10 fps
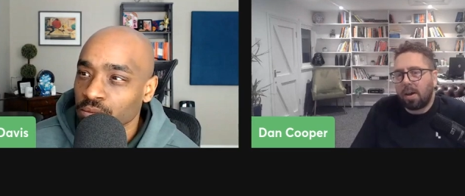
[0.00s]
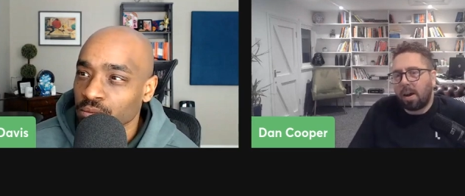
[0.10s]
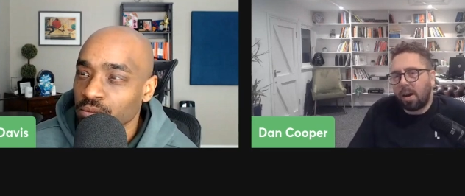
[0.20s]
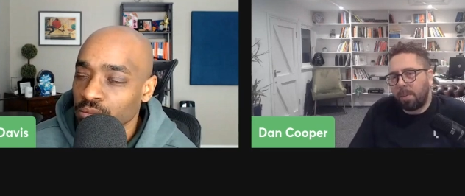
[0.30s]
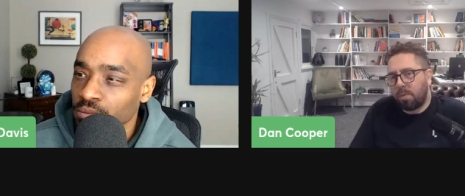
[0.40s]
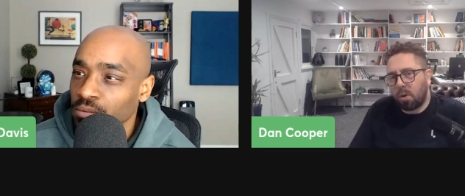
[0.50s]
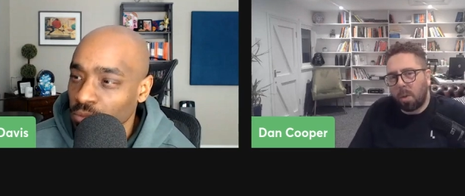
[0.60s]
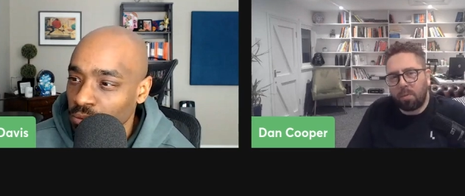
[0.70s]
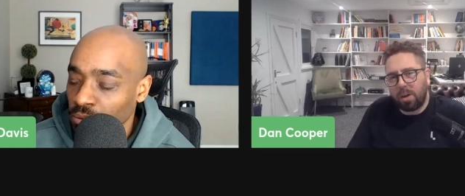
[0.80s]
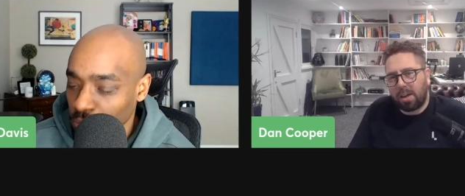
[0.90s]
Speaker 1: Uh, but you've
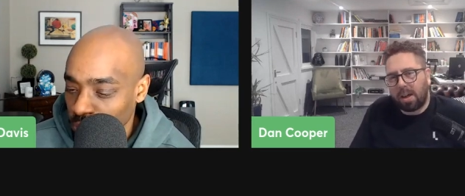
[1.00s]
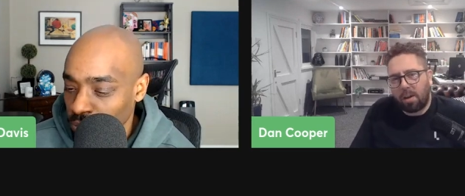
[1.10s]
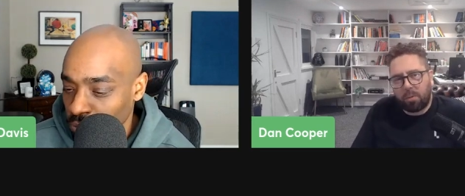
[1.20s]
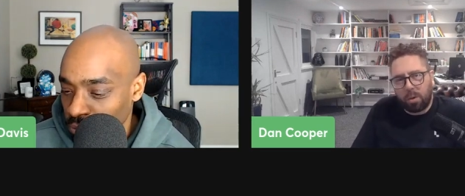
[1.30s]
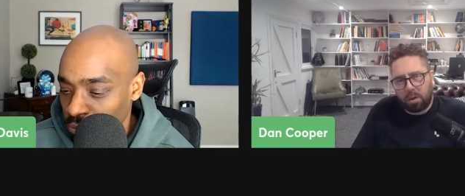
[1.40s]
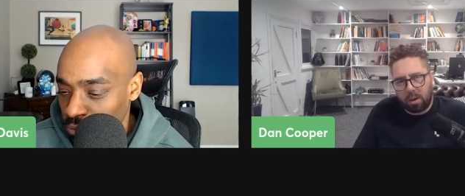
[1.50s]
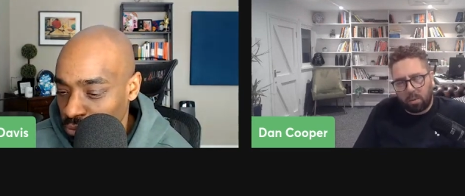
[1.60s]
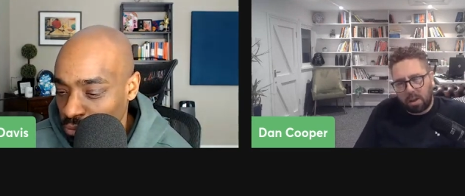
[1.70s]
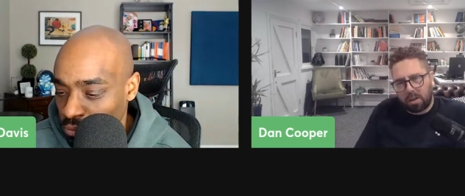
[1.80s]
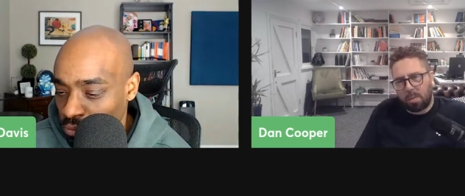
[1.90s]
got to be really careful, I
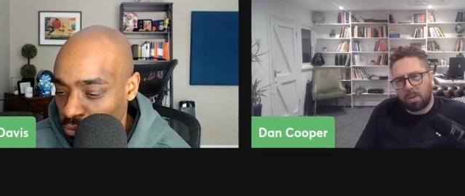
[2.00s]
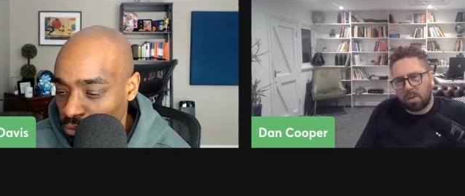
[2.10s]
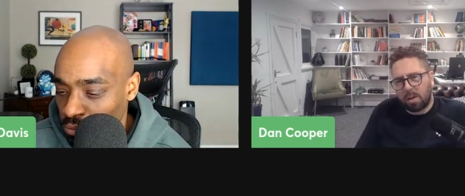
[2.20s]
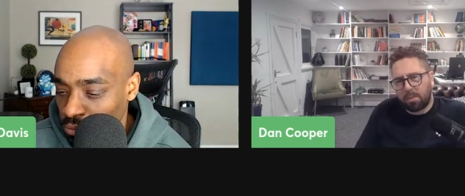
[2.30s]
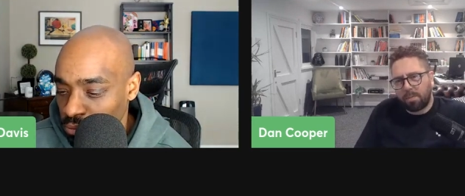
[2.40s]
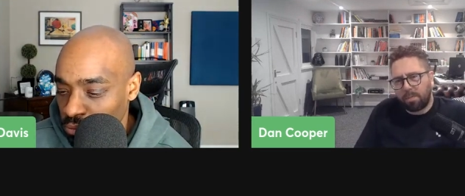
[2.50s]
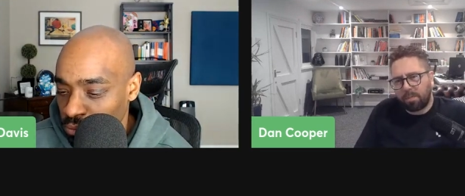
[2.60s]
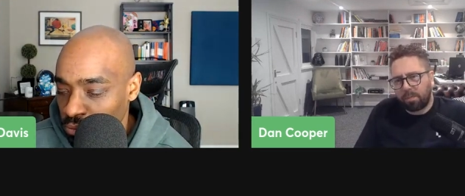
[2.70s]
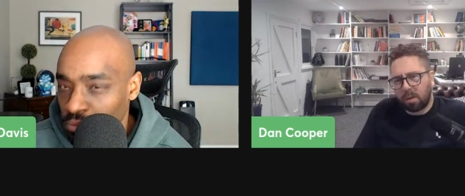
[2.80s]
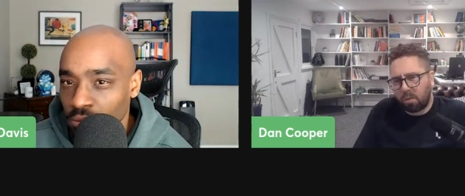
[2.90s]
think, with that type of stuff.
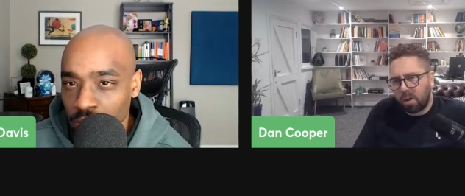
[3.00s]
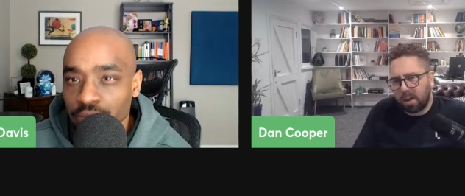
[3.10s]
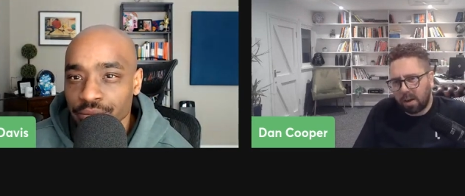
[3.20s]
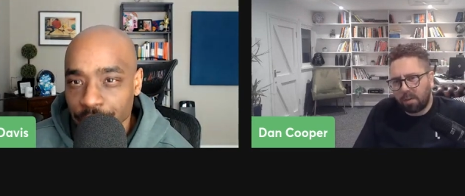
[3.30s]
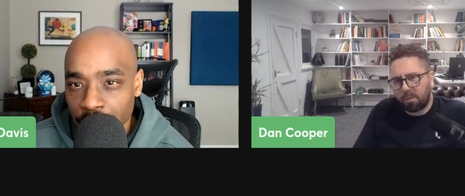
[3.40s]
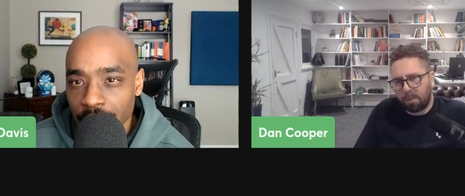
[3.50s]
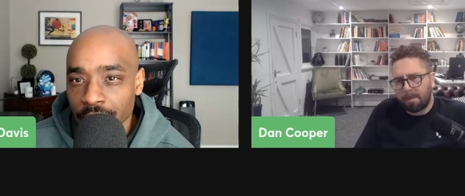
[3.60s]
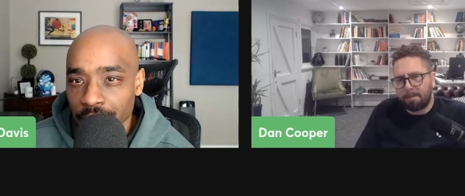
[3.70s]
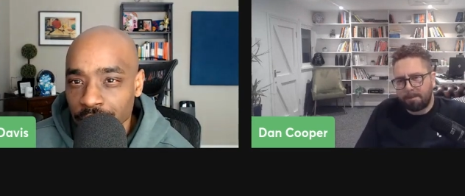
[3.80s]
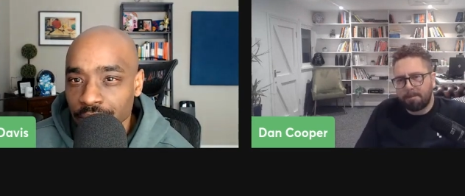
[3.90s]
Really careful. Yeah.
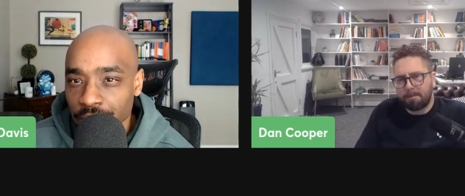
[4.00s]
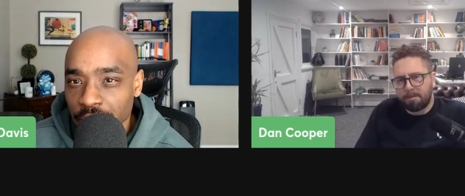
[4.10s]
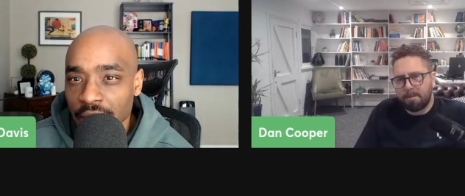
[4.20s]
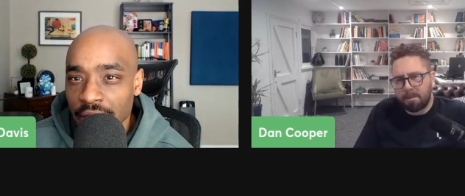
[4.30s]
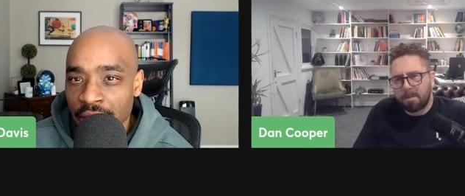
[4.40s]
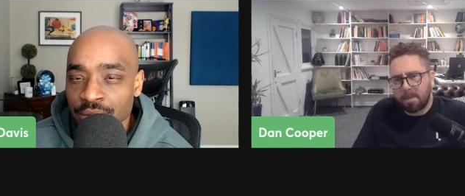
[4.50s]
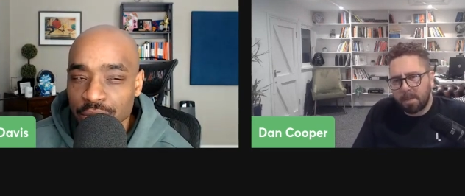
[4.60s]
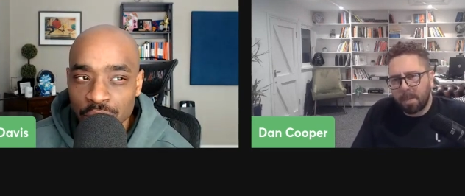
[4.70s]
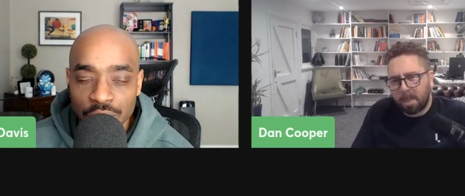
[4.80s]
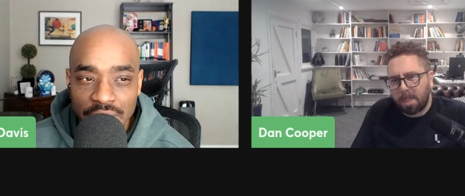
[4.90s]
Speaker 2: Yeah,
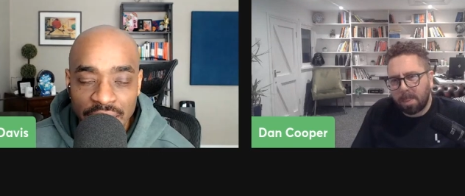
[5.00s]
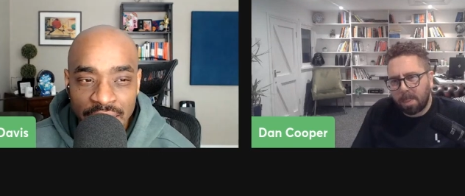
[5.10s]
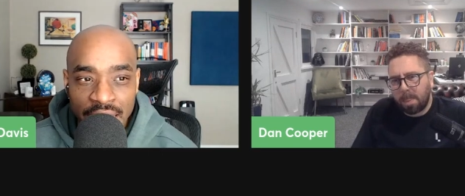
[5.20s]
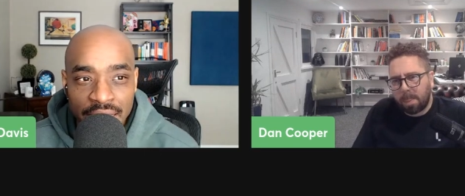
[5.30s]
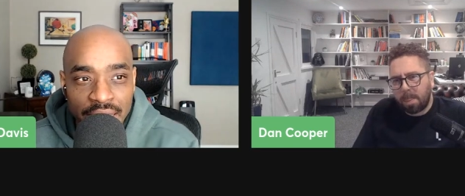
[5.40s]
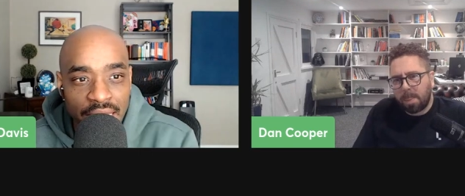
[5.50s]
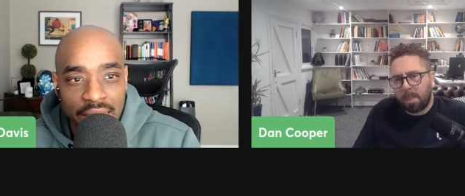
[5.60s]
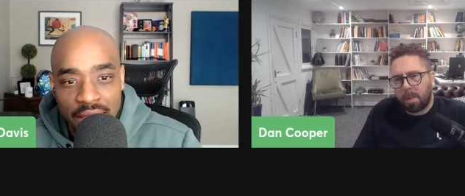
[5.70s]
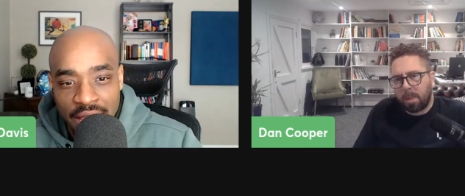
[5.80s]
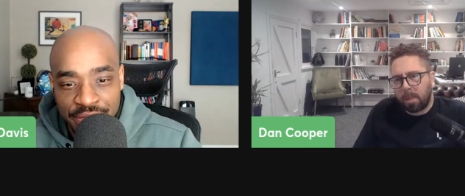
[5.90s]
absolutely. And I
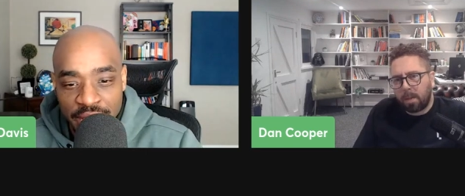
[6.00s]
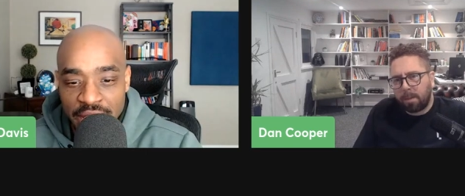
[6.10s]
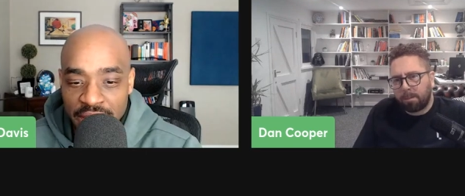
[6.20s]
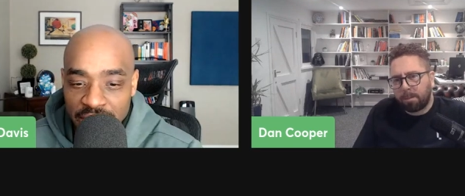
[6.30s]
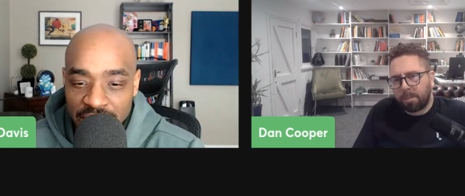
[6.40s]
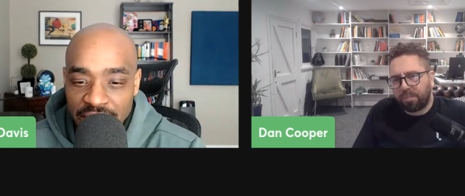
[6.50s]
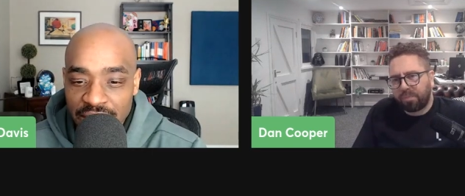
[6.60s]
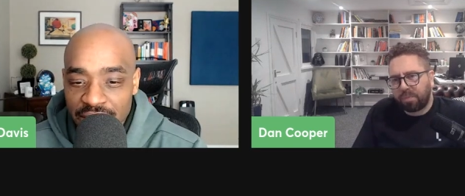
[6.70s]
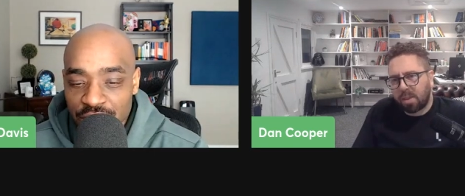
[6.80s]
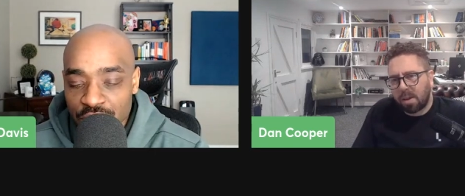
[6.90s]
I think it
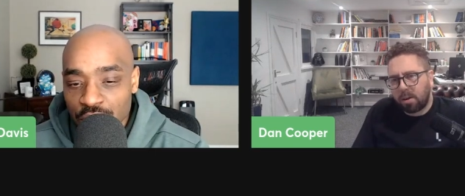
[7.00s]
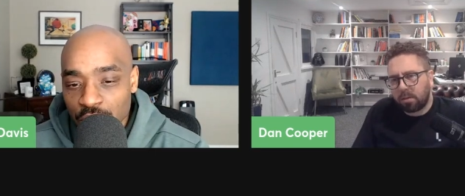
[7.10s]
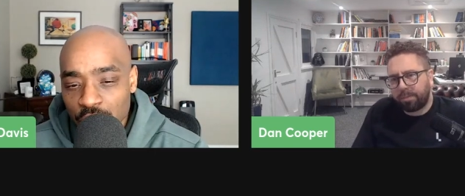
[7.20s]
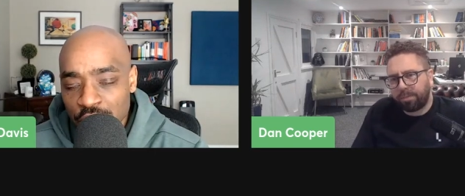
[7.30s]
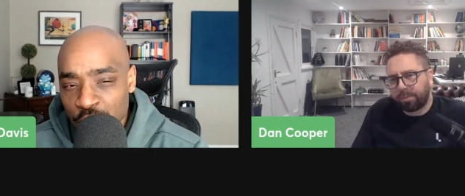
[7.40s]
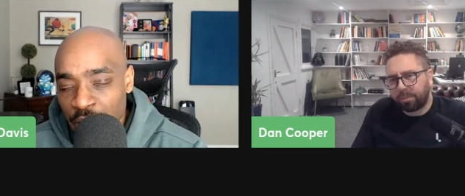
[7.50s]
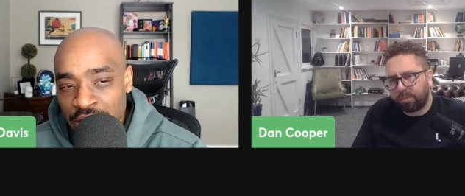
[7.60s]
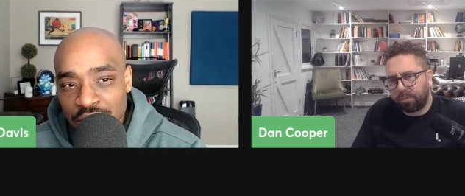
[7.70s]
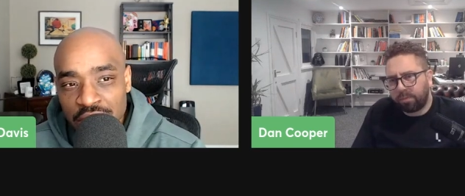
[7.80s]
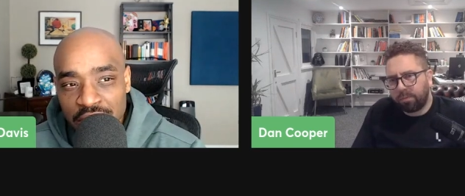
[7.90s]
leads to
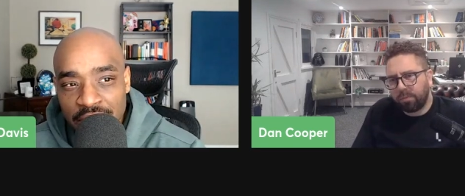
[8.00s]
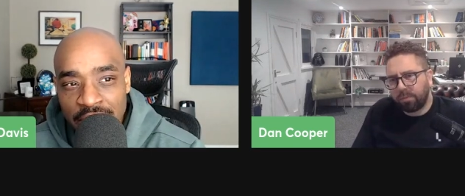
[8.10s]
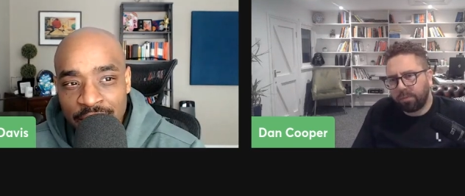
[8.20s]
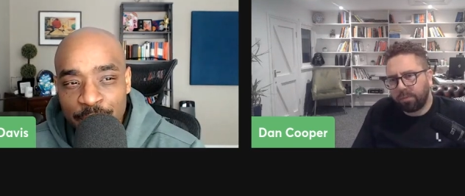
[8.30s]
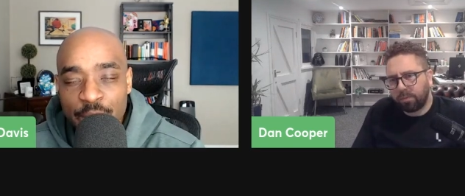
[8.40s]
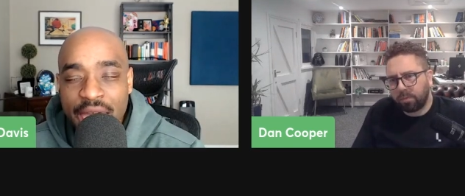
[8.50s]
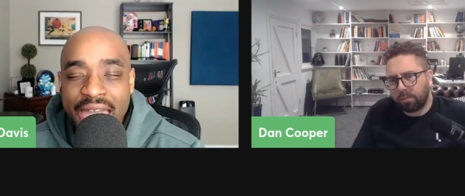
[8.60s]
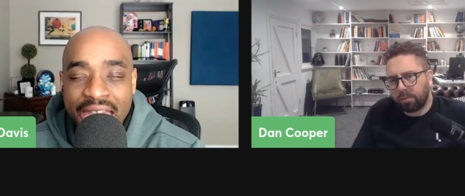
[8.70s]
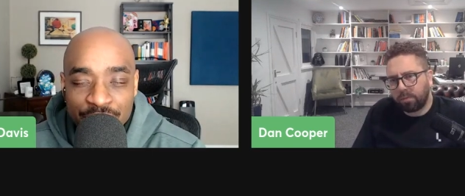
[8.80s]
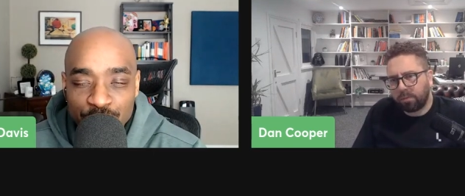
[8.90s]
especially um, the
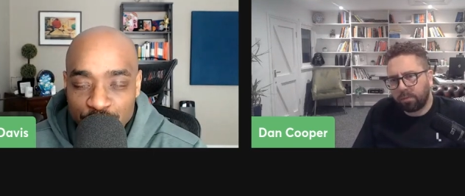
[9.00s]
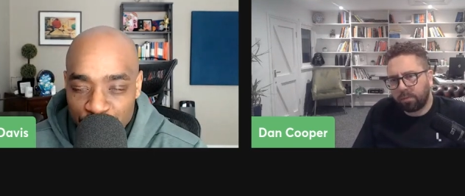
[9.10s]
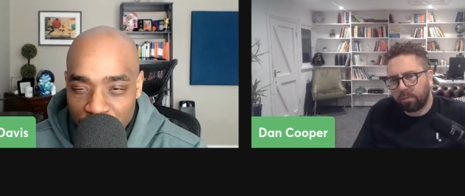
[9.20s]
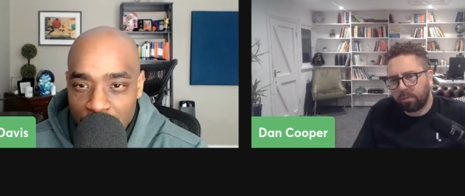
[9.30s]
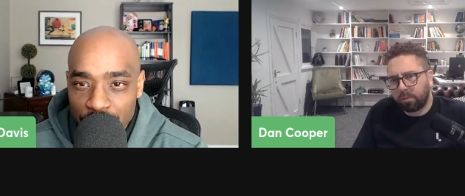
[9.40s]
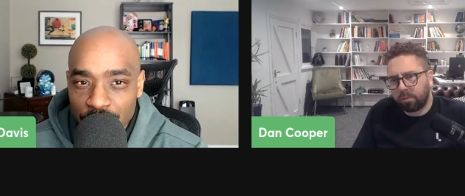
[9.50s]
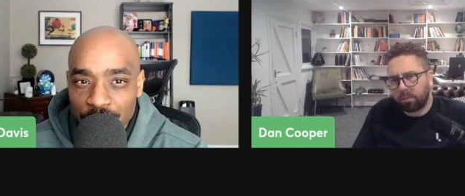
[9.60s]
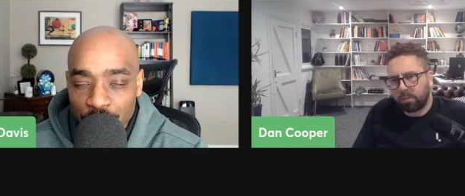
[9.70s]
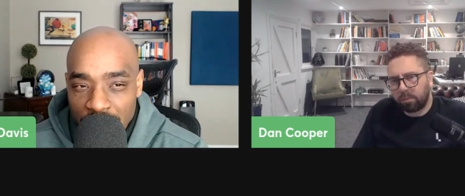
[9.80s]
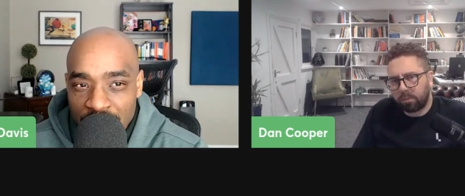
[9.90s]
average founder. What I